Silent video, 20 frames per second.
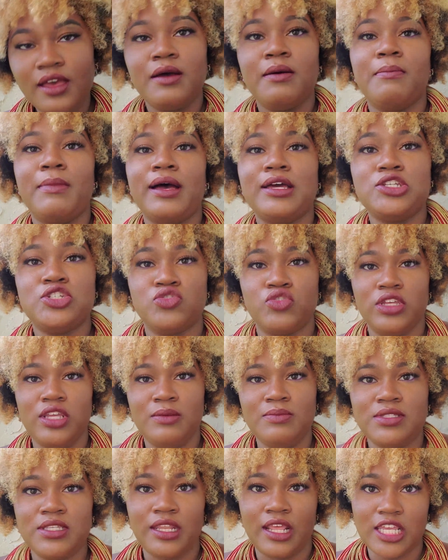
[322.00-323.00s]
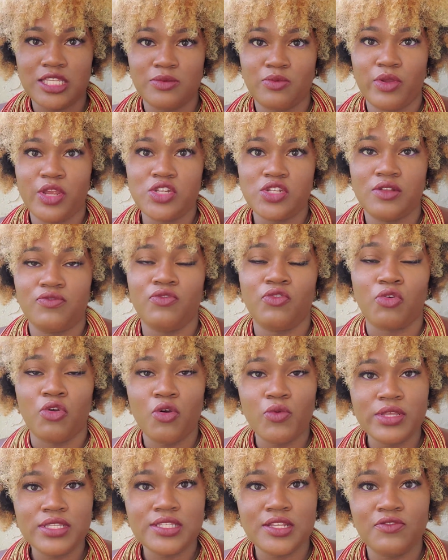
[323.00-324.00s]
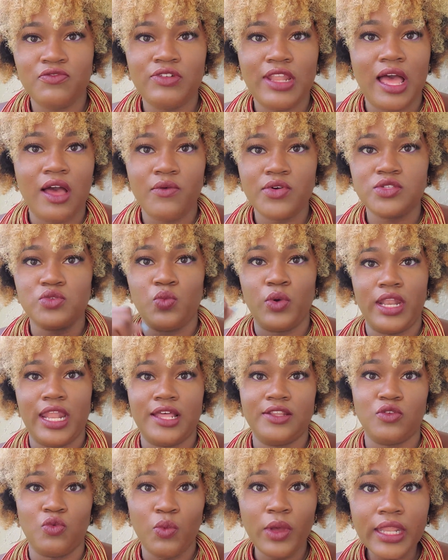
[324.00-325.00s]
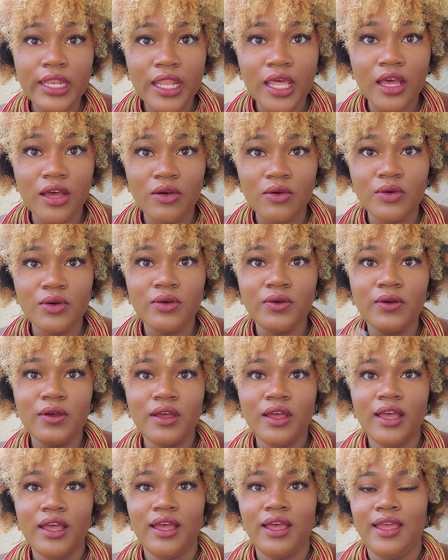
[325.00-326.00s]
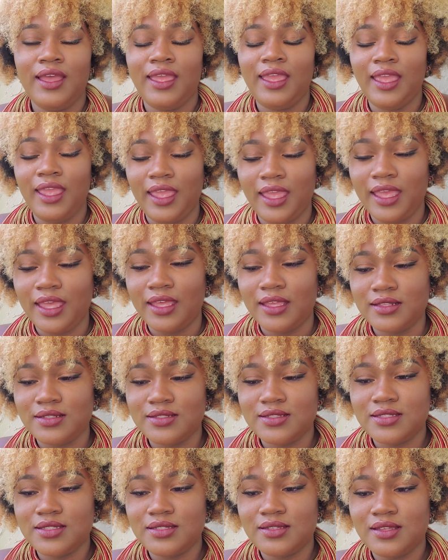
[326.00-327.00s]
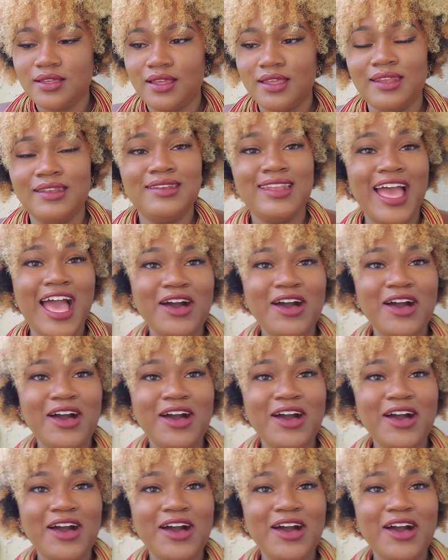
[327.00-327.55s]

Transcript: my dreams and aspiration of growing sunflowers went out the window. And now